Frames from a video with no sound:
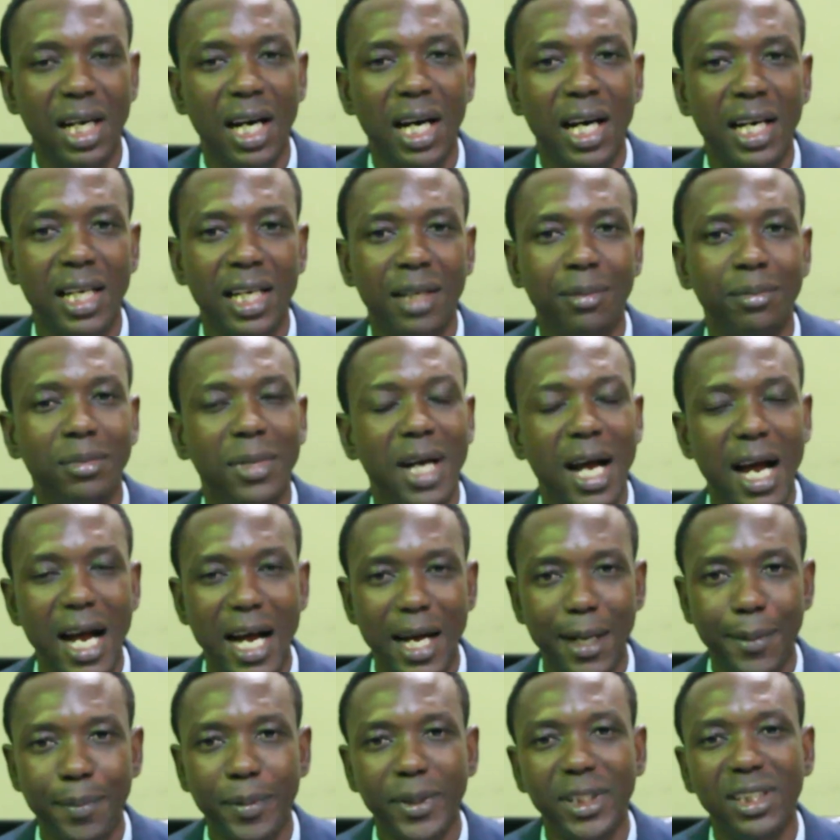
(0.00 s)
I am
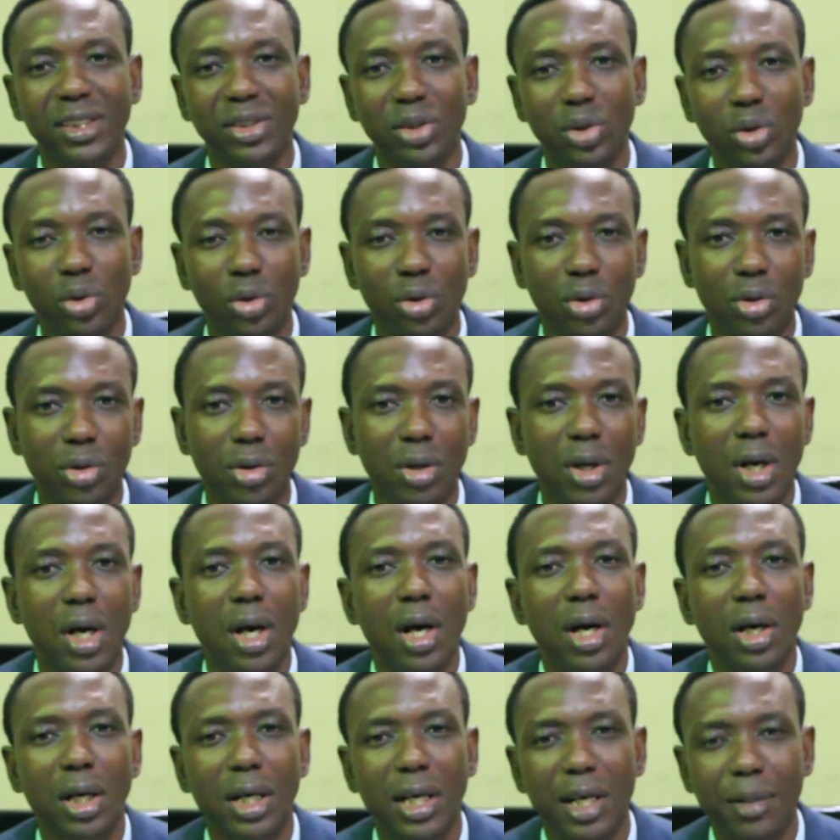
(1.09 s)
happy to
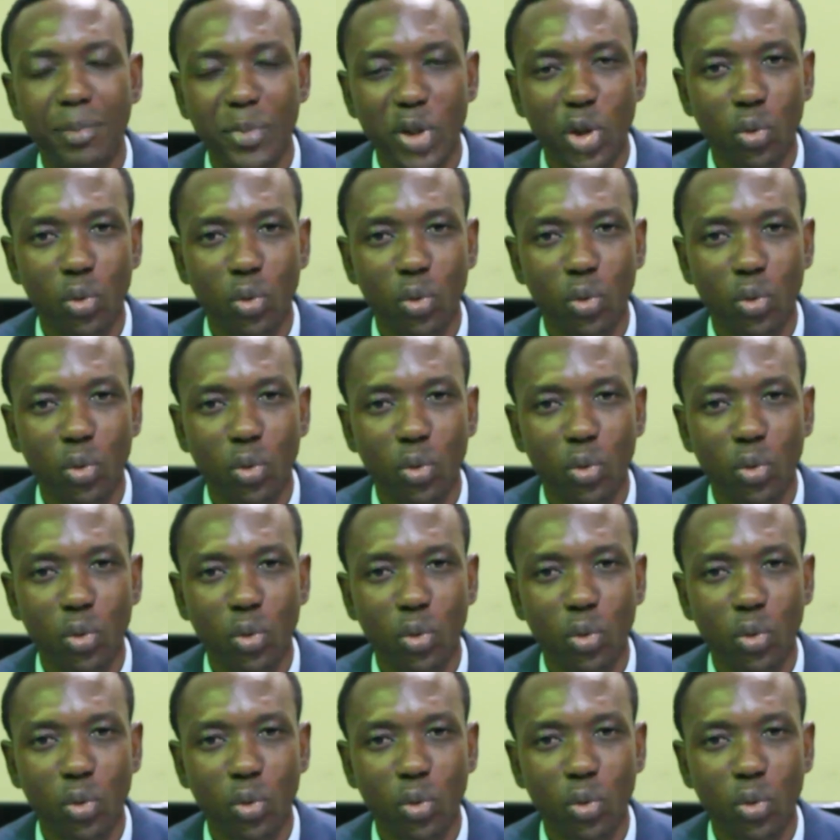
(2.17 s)
come